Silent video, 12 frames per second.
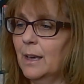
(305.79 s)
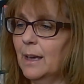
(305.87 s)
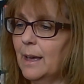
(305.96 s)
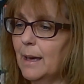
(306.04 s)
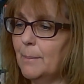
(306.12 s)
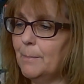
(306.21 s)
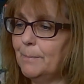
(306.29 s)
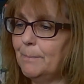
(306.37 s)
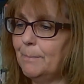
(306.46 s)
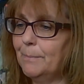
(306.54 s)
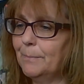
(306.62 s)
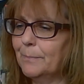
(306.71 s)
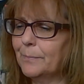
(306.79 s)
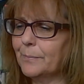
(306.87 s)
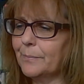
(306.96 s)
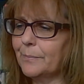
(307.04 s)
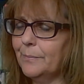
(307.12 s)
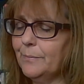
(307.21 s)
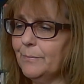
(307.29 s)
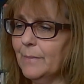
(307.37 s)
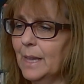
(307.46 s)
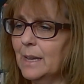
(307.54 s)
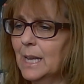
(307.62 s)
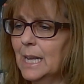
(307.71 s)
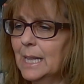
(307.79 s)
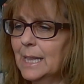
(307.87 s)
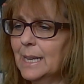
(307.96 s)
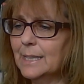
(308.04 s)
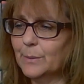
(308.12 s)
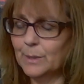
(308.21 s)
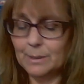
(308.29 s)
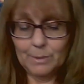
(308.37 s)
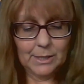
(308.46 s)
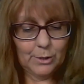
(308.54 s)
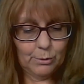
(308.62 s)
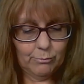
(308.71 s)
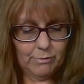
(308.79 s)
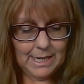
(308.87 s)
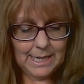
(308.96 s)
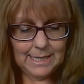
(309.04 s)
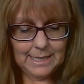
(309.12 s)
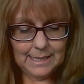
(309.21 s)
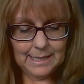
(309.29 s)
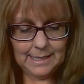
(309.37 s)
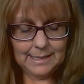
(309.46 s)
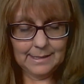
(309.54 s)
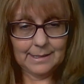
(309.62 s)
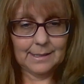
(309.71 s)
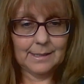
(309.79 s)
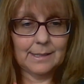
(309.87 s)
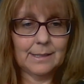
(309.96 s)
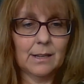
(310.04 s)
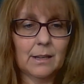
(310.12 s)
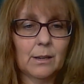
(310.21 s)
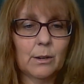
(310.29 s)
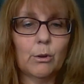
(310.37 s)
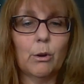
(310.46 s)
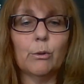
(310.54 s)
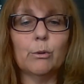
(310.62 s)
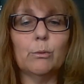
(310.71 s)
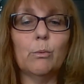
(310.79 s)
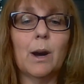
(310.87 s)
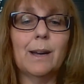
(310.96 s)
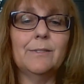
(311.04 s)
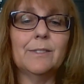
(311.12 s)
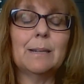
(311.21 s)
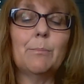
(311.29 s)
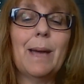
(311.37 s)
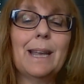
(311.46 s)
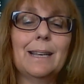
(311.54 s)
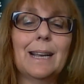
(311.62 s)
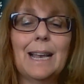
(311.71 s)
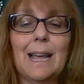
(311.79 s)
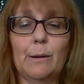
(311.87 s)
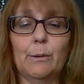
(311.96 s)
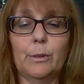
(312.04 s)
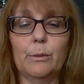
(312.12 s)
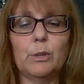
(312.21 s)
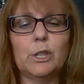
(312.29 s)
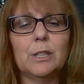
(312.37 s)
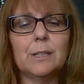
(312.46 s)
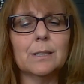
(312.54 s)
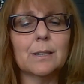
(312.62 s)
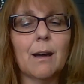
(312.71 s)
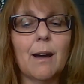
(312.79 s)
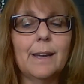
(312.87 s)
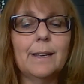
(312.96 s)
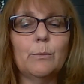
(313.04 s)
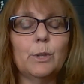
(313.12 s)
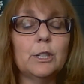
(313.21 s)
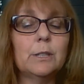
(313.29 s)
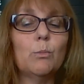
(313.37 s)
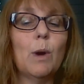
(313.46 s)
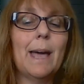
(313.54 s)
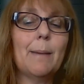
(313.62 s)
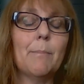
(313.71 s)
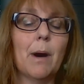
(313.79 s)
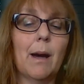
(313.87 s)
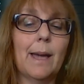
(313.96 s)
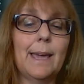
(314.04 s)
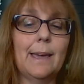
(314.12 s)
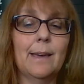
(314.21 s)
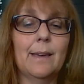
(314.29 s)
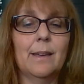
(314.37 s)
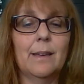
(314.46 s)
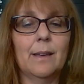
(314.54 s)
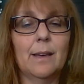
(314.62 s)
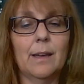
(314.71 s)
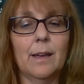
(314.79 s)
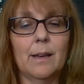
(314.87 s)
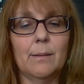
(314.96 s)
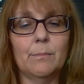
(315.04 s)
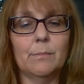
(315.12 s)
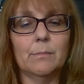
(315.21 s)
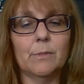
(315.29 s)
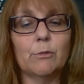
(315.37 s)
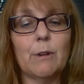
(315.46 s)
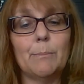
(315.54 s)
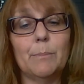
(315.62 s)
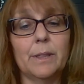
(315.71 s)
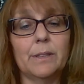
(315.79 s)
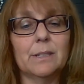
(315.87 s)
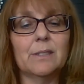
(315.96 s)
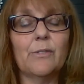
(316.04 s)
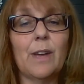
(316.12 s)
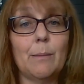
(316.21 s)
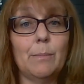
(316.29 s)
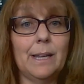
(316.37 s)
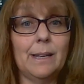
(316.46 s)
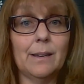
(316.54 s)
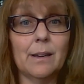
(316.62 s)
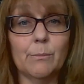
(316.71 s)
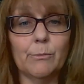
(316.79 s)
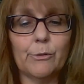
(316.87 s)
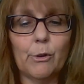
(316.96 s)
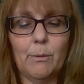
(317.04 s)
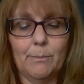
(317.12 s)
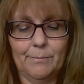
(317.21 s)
The next one I'm going to read is Cockle Wives at Penclouth, which is where my grandmother's family come from.